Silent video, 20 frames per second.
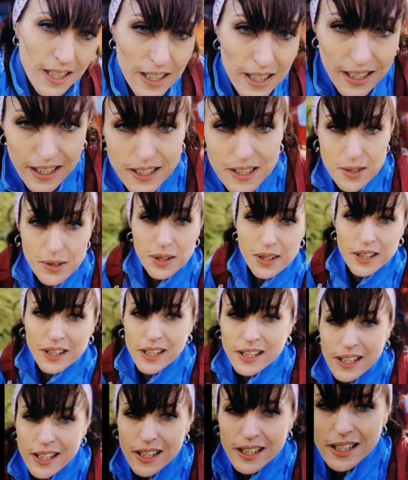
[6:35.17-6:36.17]
I took a,
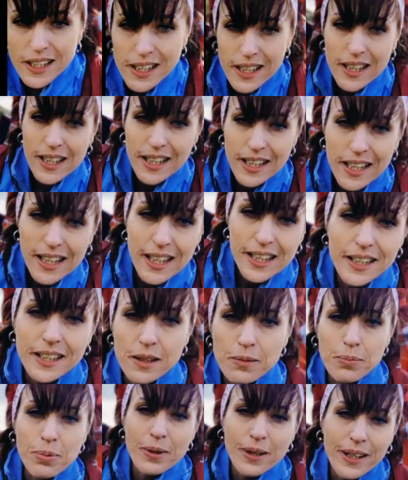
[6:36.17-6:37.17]
a little
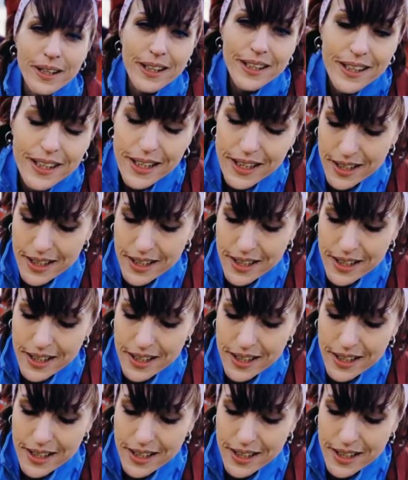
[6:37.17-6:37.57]
break